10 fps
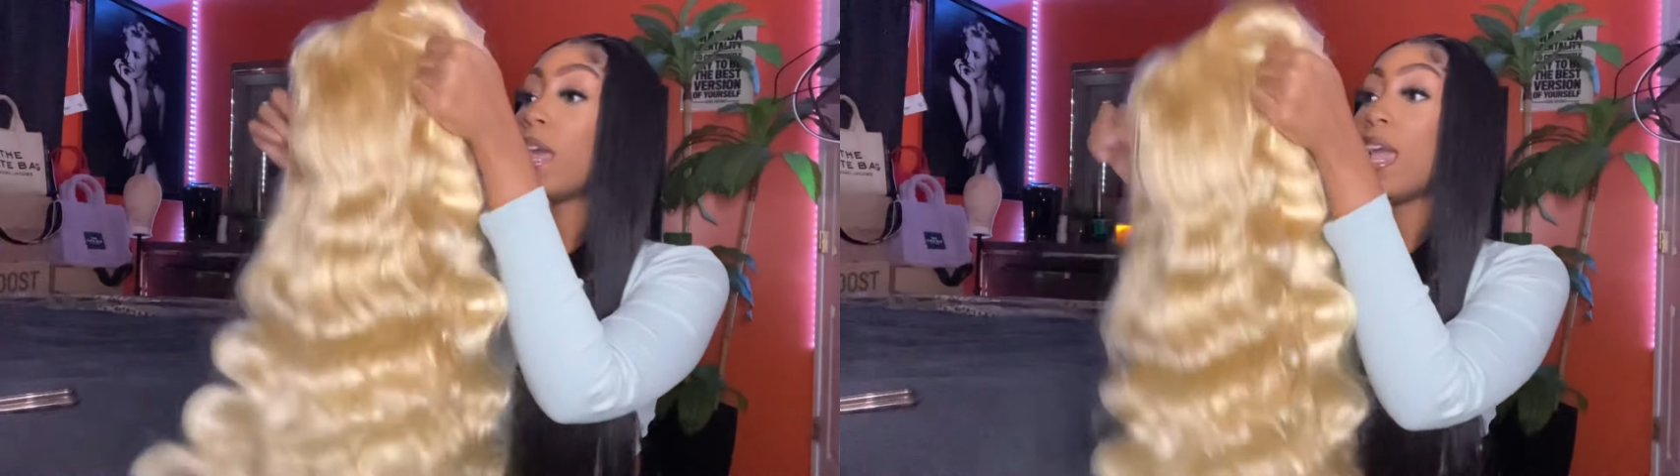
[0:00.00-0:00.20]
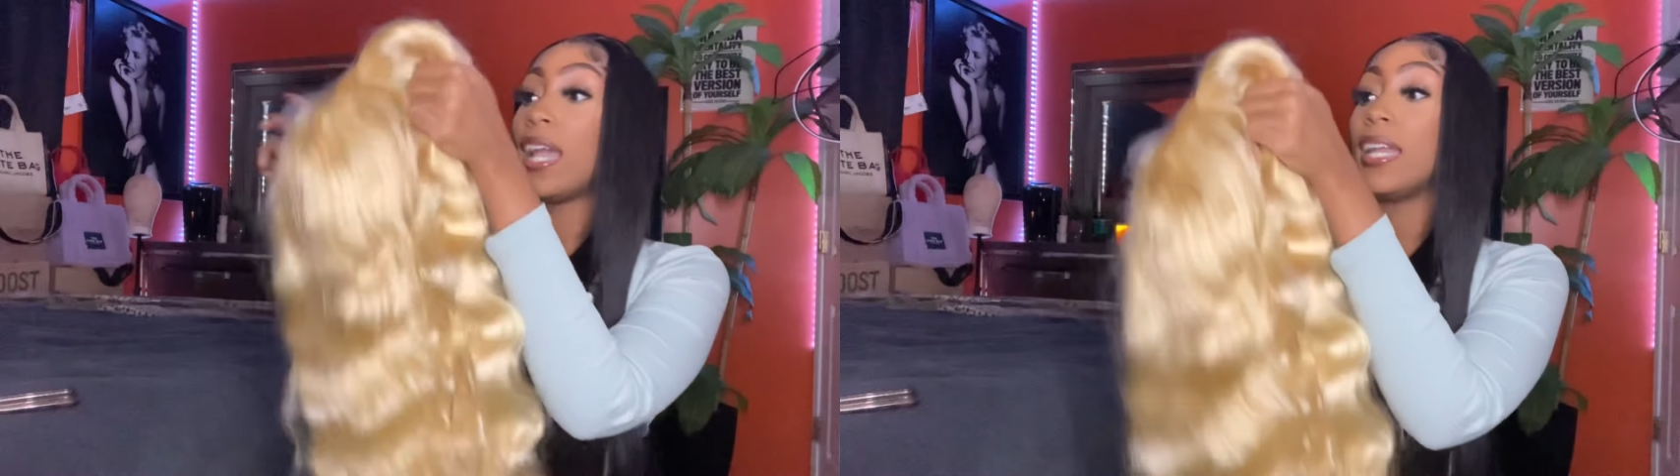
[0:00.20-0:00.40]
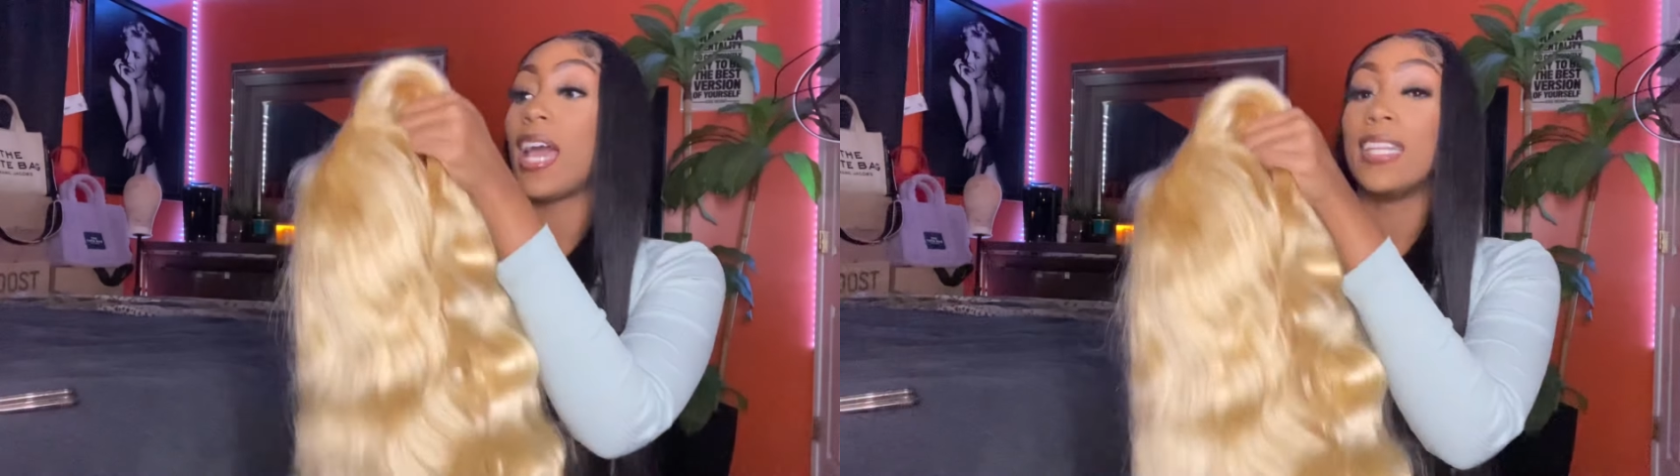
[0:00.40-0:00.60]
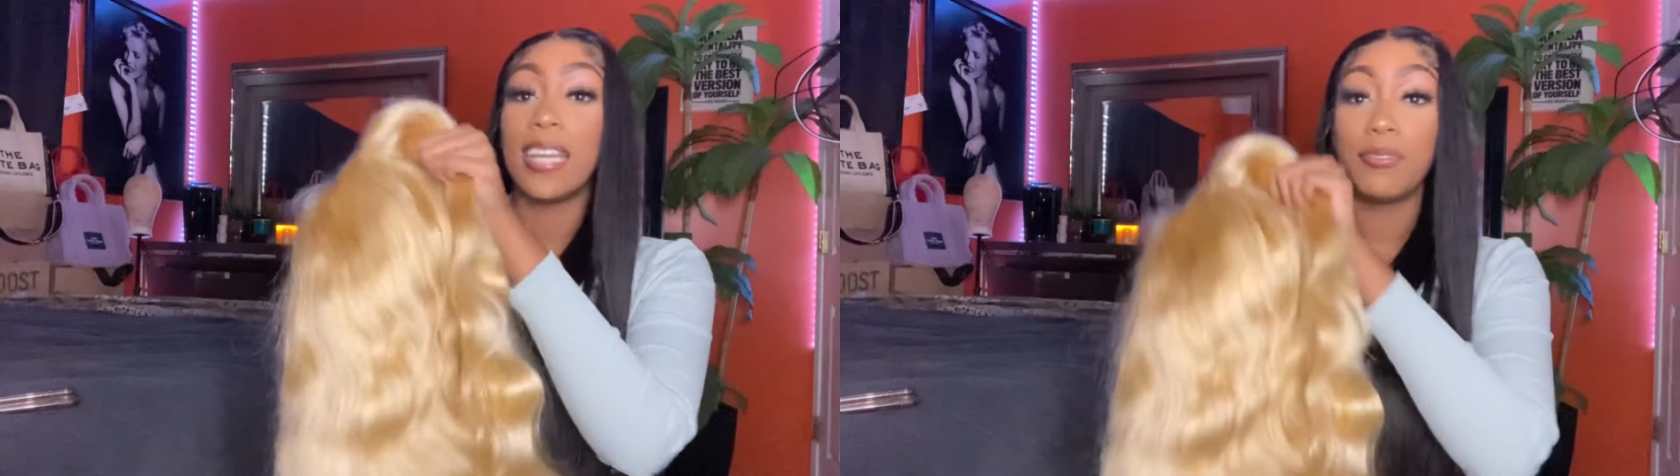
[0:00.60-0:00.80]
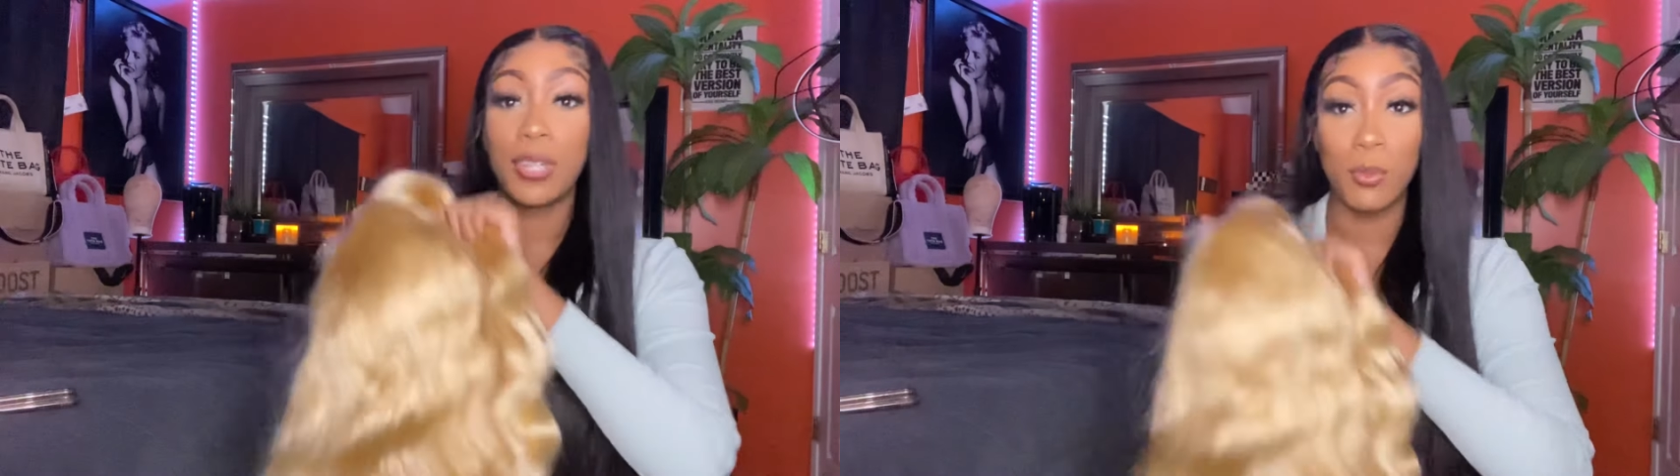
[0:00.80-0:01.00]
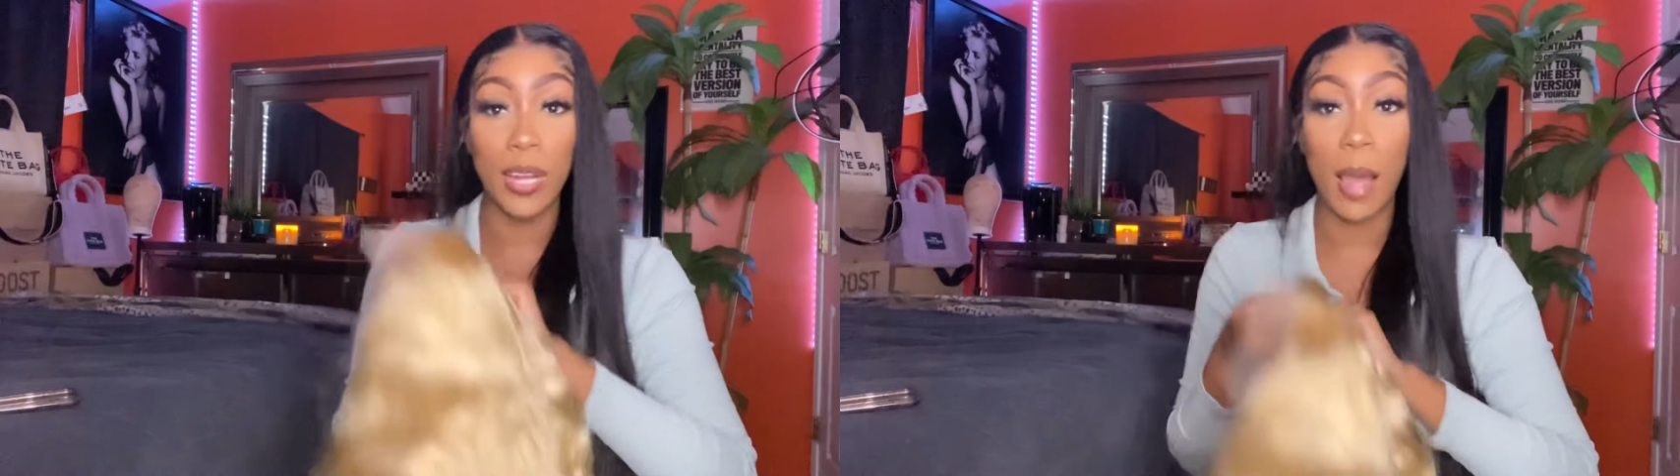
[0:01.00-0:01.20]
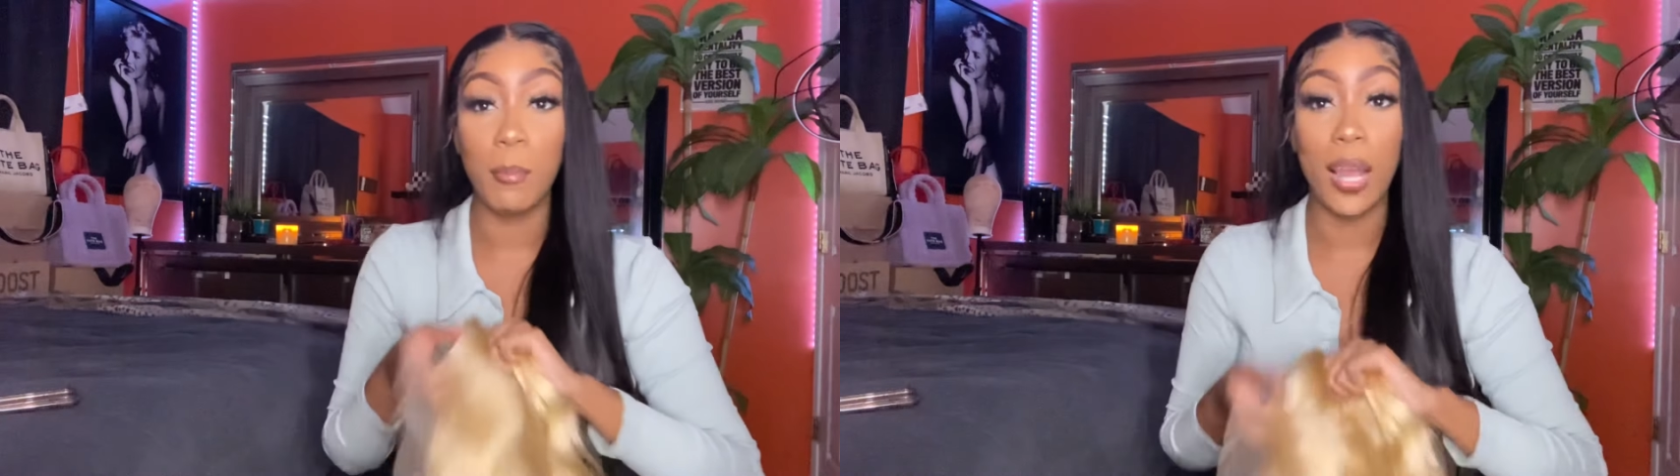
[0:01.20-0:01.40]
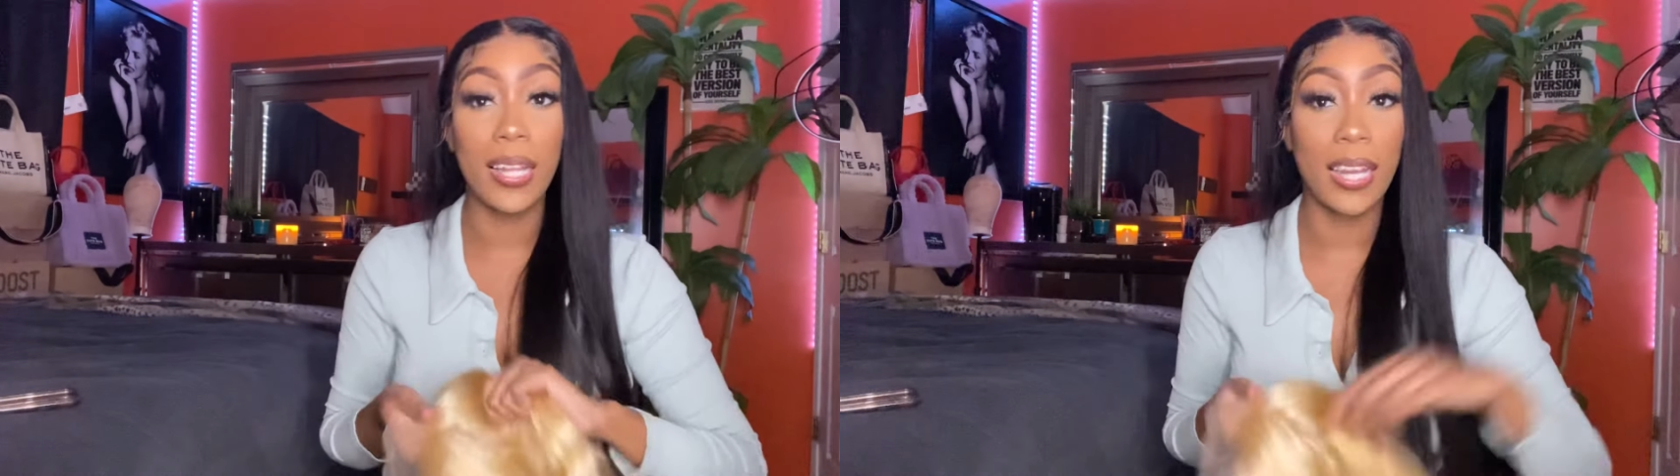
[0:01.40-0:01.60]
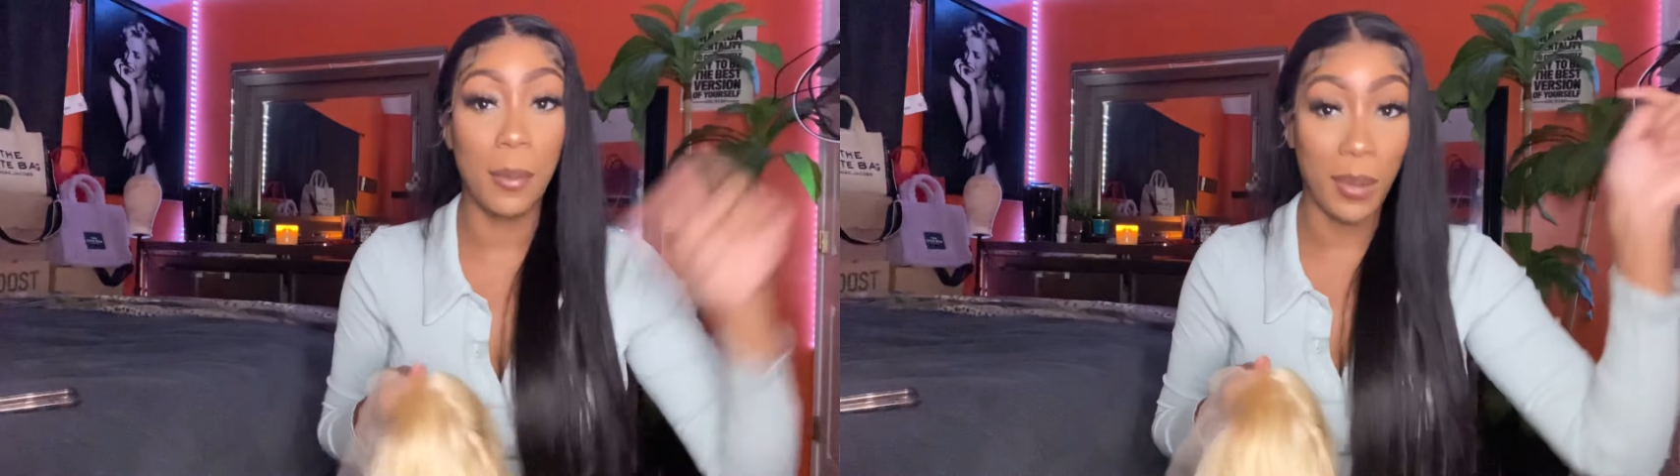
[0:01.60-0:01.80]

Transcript: And I definitely I'm probably going to